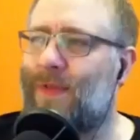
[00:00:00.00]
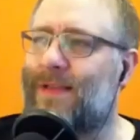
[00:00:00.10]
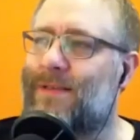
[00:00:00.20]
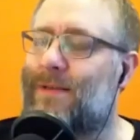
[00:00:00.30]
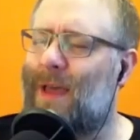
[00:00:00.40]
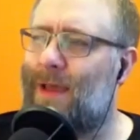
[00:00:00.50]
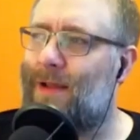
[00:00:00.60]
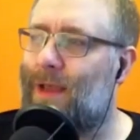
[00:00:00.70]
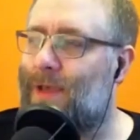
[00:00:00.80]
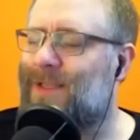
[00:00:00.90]
of the things that
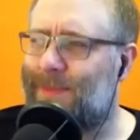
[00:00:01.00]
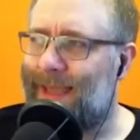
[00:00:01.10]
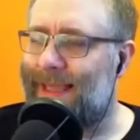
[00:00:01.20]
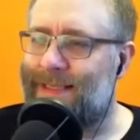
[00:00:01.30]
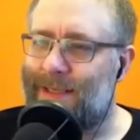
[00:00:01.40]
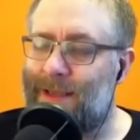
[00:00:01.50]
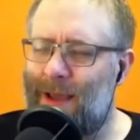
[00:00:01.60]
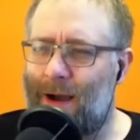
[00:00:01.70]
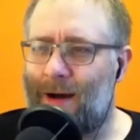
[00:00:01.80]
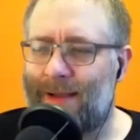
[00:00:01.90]
occurs to me is
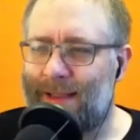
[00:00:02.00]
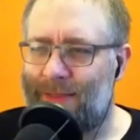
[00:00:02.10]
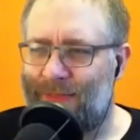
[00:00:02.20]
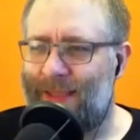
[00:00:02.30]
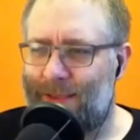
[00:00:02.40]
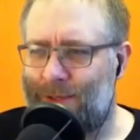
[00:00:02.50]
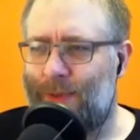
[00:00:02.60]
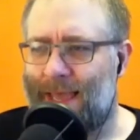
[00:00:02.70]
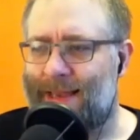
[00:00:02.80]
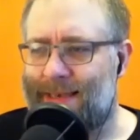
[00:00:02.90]
I think you
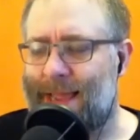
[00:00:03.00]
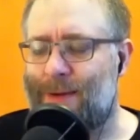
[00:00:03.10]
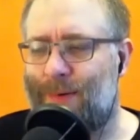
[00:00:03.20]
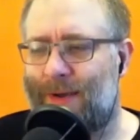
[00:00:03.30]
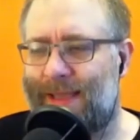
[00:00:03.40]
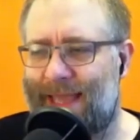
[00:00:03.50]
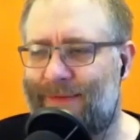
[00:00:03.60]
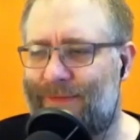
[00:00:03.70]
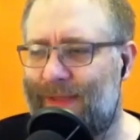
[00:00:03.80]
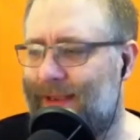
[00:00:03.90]
can now buy
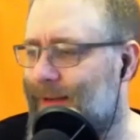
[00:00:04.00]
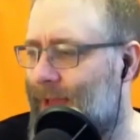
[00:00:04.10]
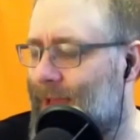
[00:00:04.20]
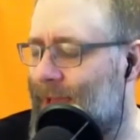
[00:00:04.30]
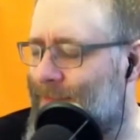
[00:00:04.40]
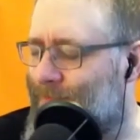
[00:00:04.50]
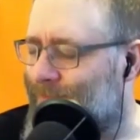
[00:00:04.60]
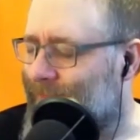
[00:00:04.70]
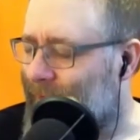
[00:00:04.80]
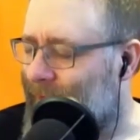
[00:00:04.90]
caffeine
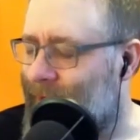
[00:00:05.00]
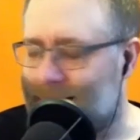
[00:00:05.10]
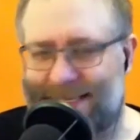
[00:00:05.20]
like